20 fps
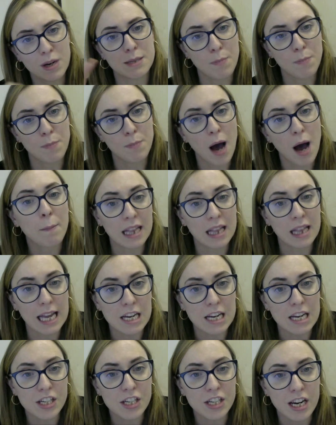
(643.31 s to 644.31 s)
prison
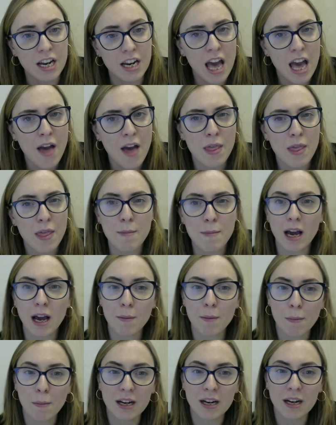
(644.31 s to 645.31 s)
population, they
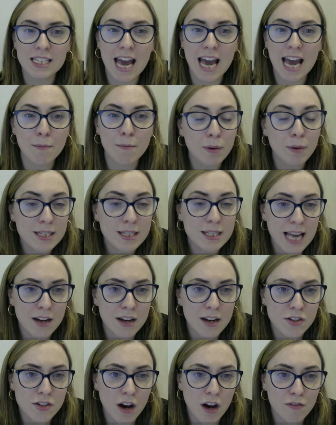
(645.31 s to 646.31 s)
make up about
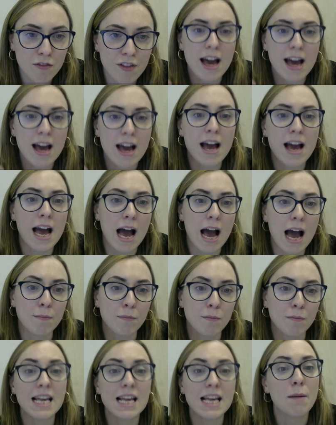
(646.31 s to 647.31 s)
10% of the
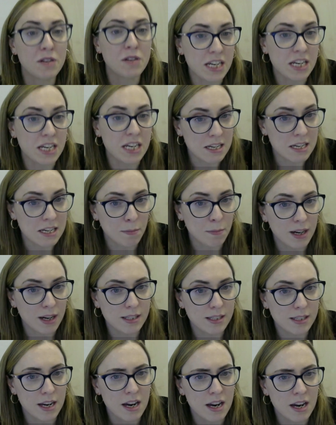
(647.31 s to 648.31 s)
reception into
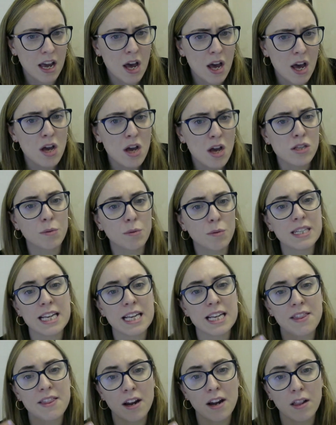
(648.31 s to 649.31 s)
prison. So we
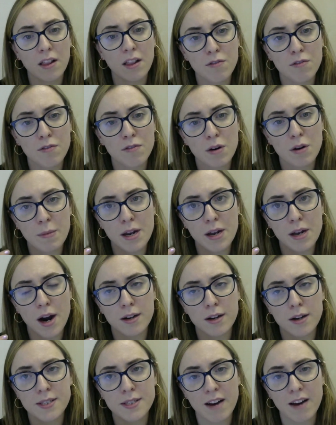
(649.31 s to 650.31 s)
see that a lot of women
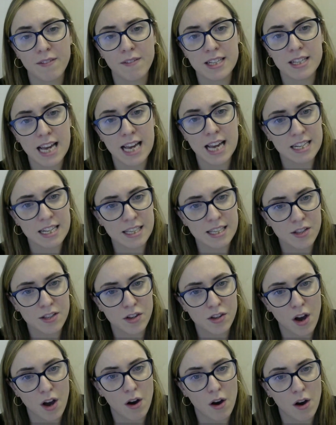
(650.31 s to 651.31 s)
are serving
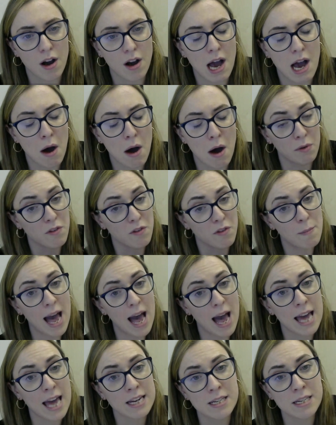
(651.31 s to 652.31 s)
sentences on
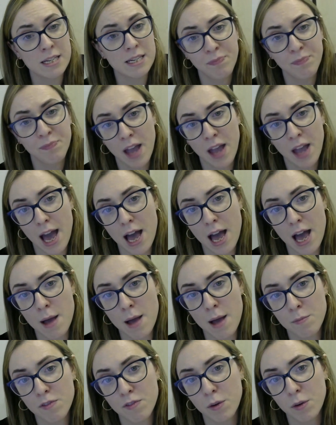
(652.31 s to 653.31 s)
remand,
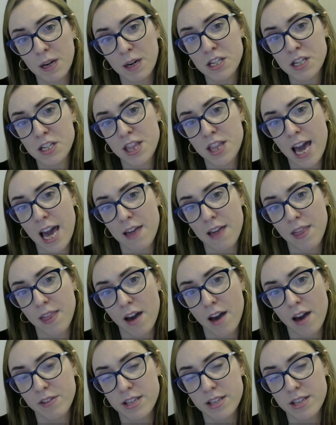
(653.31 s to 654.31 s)
for which they
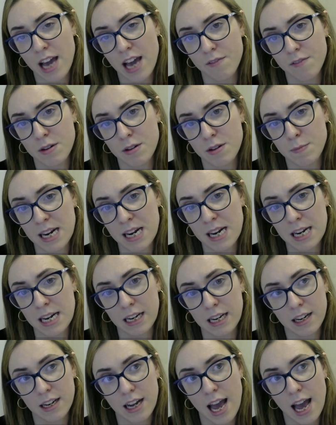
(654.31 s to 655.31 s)
obviously haven't
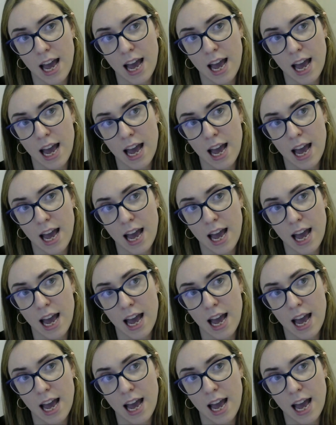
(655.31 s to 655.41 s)
been